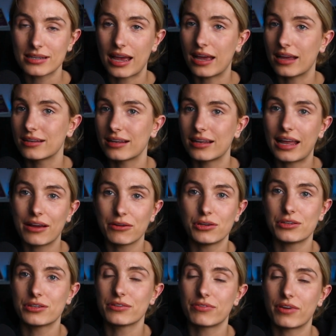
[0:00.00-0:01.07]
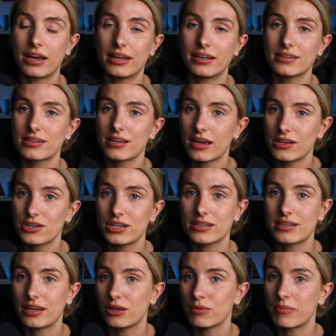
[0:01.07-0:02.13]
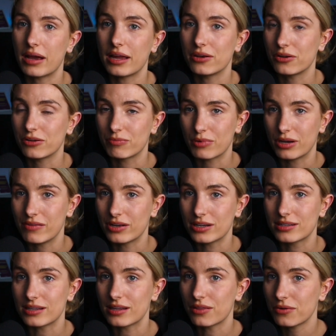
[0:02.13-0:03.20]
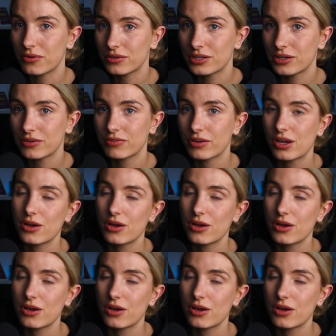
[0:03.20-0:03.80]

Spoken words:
and allow you to find searches that you might not have previously thought of,